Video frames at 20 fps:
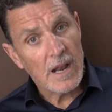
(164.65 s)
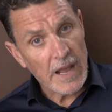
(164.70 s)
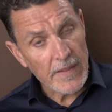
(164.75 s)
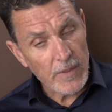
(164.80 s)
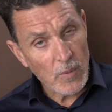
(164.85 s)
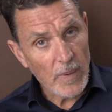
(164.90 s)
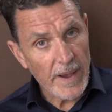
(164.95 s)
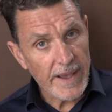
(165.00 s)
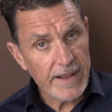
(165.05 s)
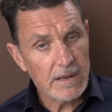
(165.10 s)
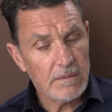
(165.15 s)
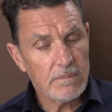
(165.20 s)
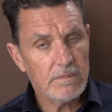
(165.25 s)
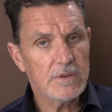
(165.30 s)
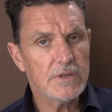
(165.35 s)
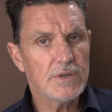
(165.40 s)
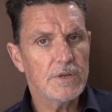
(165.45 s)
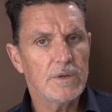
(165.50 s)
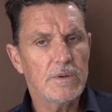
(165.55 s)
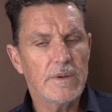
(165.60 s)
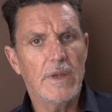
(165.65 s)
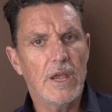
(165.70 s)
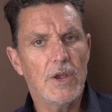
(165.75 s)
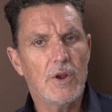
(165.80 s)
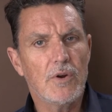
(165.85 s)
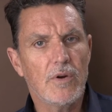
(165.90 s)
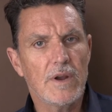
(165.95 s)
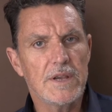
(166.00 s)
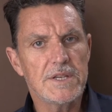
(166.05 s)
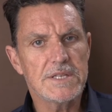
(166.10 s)
Another way to
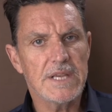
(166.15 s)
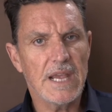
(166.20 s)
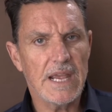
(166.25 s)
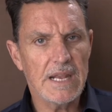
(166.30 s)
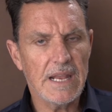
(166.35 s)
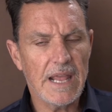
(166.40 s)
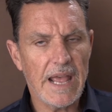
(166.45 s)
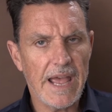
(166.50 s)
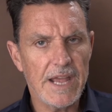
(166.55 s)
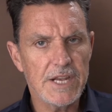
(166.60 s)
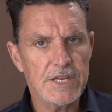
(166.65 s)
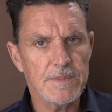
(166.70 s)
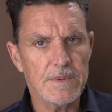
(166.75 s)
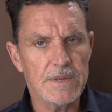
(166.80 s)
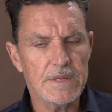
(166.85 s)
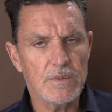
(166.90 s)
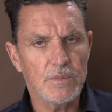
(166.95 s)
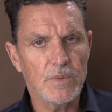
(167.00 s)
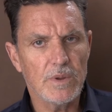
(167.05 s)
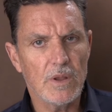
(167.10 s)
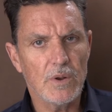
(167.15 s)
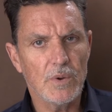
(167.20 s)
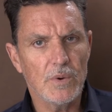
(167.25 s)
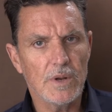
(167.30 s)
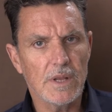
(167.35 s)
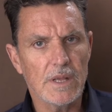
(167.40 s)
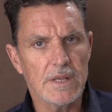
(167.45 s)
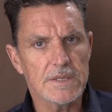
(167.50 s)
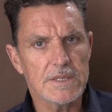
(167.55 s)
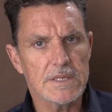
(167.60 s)
increase engagement with an
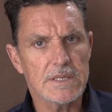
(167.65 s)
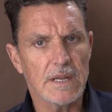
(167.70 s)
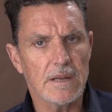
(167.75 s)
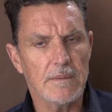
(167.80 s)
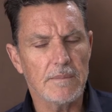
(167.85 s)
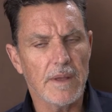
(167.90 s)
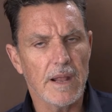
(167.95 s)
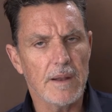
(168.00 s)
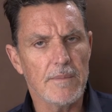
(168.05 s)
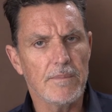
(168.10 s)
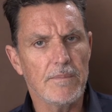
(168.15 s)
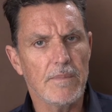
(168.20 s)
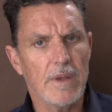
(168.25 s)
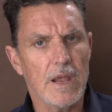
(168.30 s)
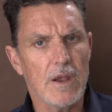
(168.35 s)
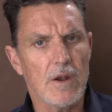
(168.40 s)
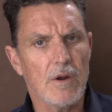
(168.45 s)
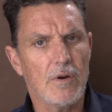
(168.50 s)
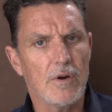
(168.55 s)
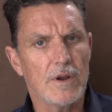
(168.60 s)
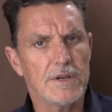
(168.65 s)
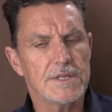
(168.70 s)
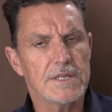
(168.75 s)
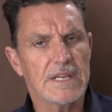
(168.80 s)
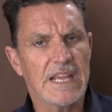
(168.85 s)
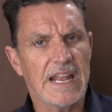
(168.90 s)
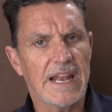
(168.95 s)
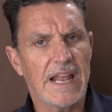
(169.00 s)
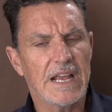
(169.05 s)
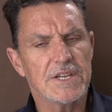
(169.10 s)
audience and increase
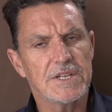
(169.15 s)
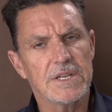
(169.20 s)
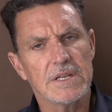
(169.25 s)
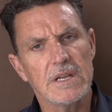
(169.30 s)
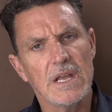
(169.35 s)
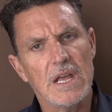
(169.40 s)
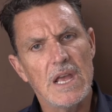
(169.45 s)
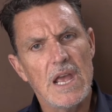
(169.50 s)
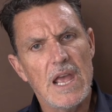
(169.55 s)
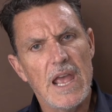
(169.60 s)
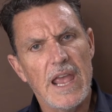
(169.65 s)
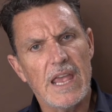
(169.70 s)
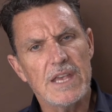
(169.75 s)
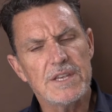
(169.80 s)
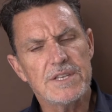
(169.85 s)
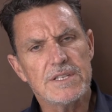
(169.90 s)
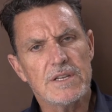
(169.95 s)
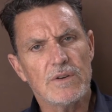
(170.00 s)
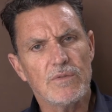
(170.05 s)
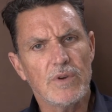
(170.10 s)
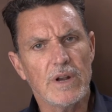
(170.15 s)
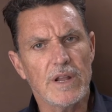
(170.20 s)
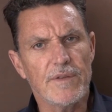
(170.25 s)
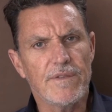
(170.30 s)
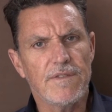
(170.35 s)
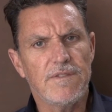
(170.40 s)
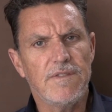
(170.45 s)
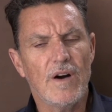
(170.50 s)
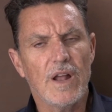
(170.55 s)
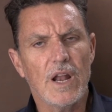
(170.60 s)
connection is to really
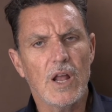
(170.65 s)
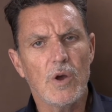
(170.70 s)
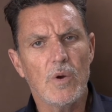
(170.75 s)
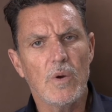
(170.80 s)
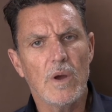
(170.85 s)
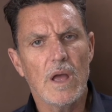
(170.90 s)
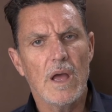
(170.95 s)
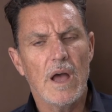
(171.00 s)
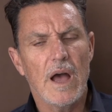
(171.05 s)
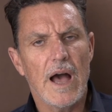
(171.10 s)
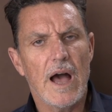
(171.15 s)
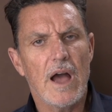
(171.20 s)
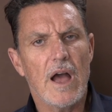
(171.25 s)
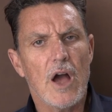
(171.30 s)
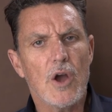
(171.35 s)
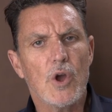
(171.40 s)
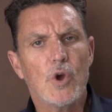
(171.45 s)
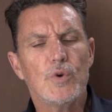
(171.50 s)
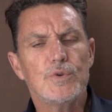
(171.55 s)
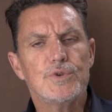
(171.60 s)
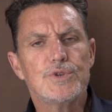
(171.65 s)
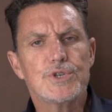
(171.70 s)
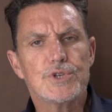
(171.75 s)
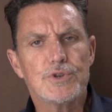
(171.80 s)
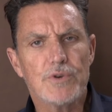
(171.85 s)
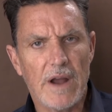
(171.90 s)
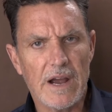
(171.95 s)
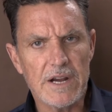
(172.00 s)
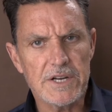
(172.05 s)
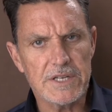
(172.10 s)
follow a good
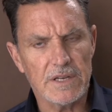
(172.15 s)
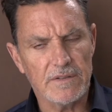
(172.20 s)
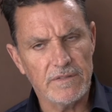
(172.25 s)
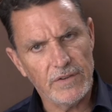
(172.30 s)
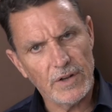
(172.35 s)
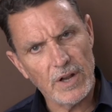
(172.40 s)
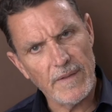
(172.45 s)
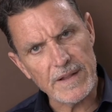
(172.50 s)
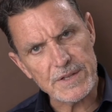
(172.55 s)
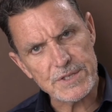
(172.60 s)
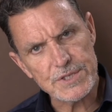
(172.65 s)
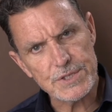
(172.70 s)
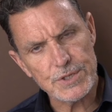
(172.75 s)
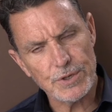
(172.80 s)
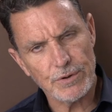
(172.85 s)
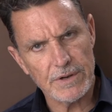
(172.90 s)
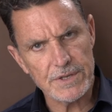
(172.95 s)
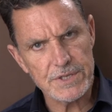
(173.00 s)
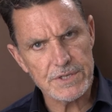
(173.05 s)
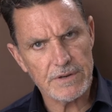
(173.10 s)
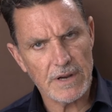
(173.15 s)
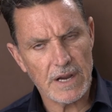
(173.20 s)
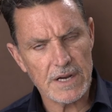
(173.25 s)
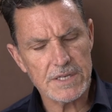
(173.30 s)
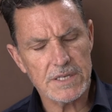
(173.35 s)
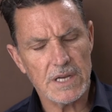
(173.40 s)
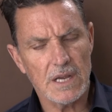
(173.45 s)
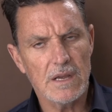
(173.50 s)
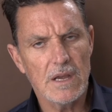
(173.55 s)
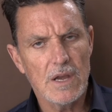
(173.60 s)
structure. Follow that story
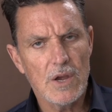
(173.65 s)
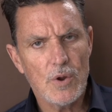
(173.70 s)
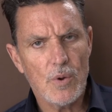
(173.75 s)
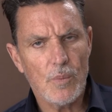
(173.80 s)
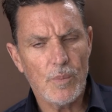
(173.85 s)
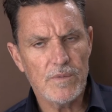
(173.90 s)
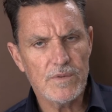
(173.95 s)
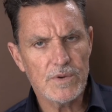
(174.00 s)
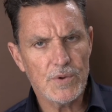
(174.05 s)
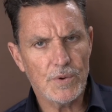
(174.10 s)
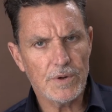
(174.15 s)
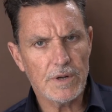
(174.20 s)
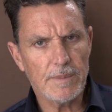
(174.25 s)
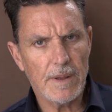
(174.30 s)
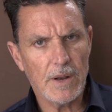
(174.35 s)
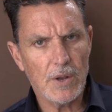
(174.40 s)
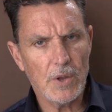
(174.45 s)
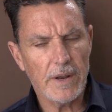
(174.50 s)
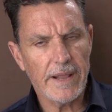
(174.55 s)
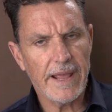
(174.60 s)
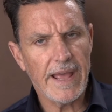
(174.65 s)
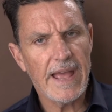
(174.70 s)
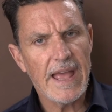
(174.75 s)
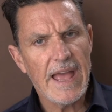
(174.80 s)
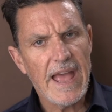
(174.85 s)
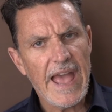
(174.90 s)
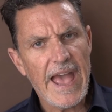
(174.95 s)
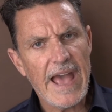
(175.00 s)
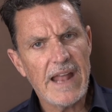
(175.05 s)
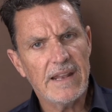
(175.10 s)
structure we've talked about earlier
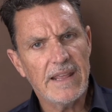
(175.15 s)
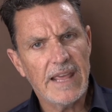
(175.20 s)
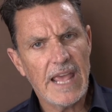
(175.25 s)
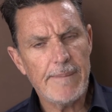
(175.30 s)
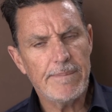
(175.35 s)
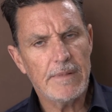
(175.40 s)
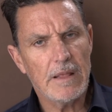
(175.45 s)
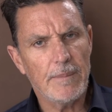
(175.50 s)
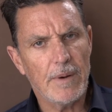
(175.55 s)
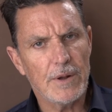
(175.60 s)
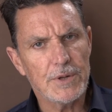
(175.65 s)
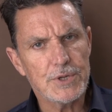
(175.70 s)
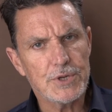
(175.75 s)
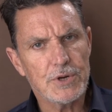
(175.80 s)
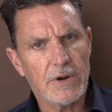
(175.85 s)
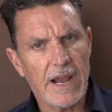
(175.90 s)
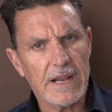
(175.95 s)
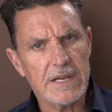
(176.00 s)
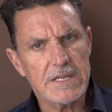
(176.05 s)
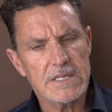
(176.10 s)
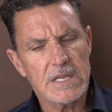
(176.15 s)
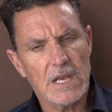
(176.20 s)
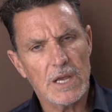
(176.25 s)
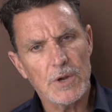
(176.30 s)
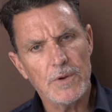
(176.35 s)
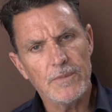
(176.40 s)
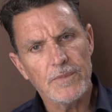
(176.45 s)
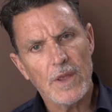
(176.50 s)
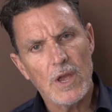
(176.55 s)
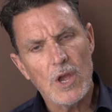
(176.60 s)
and keep them on track.
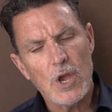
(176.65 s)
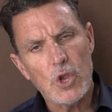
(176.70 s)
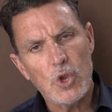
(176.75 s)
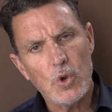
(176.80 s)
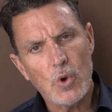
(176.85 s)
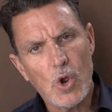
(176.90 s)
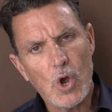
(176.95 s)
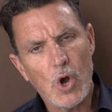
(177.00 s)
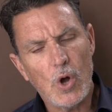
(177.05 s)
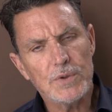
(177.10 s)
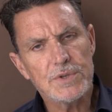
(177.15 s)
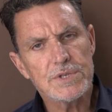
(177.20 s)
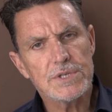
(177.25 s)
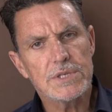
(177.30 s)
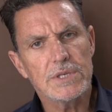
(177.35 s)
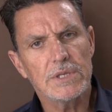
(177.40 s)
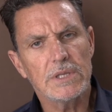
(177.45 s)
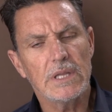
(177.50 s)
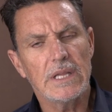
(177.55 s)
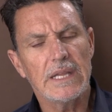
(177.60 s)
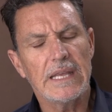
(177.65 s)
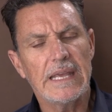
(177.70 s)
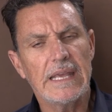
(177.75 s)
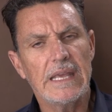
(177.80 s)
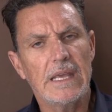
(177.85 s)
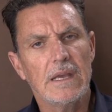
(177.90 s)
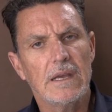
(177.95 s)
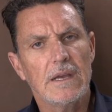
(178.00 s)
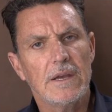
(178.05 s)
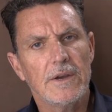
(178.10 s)
So you're
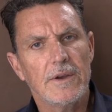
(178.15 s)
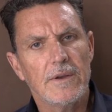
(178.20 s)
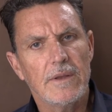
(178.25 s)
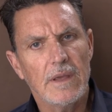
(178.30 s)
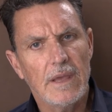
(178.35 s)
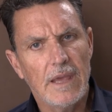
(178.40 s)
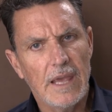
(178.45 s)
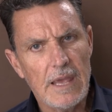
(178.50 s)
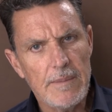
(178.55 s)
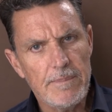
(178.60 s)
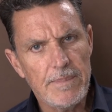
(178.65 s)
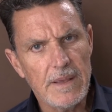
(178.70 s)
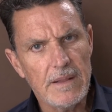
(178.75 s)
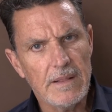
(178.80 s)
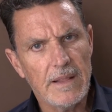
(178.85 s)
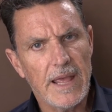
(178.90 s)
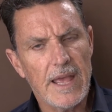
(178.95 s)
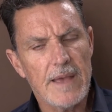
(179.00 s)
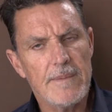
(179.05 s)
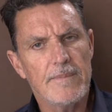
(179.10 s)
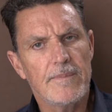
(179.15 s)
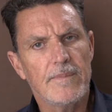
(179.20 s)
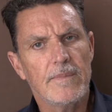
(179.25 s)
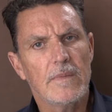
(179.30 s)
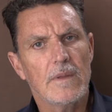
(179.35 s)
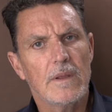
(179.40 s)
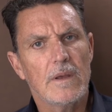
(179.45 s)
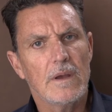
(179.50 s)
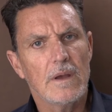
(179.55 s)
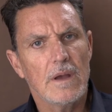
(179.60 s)
constantly keeping them
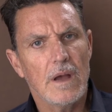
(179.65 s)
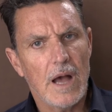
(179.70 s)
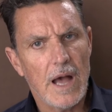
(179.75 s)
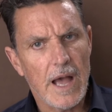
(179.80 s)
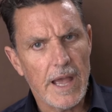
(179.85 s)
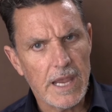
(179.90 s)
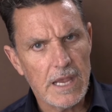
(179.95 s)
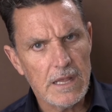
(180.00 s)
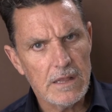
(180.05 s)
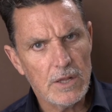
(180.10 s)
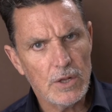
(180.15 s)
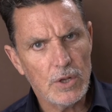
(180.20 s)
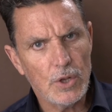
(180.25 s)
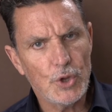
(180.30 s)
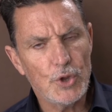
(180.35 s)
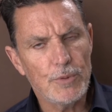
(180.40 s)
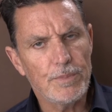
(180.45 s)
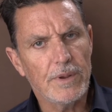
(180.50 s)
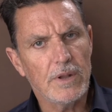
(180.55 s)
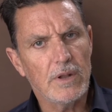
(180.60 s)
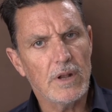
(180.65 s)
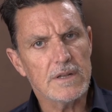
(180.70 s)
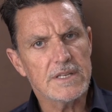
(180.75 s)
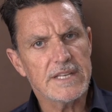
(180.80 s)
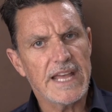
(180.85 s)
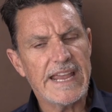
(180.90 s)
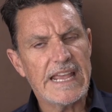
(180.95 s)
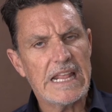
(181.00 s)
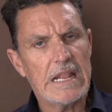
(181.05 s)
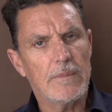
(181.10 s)
in the loop. You're not
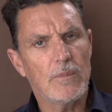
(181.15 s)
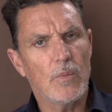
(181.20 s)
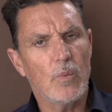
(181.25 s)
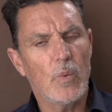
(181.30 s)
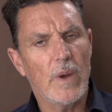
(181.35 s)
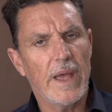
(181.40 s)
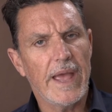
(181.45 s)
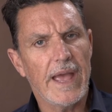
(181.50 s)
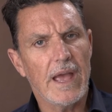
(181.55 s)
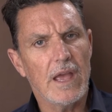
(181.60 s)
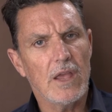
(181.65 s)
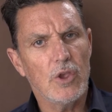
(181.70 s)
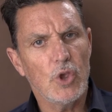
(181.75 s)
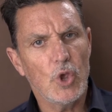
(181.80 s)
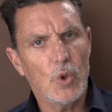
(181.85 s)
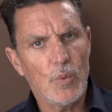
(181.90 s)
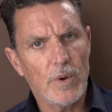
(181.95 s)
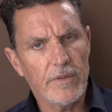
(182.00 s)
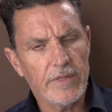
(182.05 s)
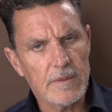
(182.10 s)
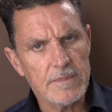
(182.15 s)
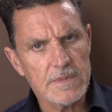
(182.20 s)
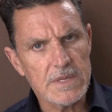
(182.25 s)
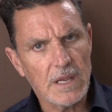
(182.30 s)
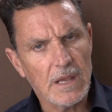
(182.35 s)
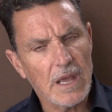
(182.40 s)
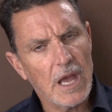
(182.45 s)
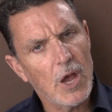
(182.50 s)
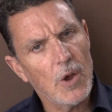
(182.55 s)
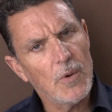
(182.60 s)
taking them where you want them to
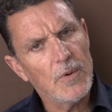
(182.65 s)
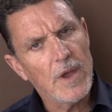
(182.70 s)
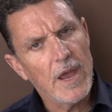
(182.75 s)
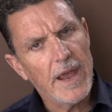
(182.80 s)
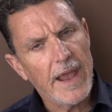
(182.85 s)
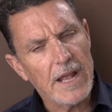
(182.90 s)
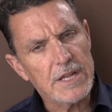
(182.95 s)
go.